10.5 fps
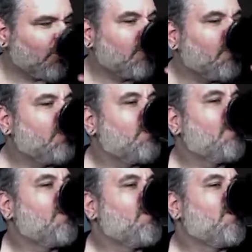That
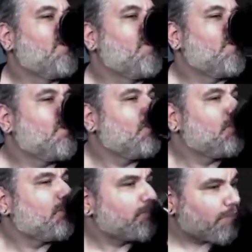sounds
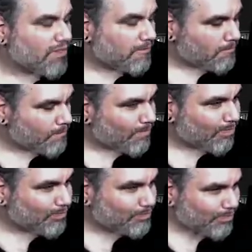what I would
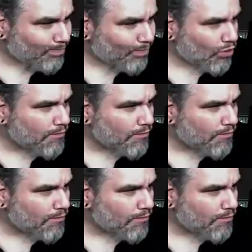call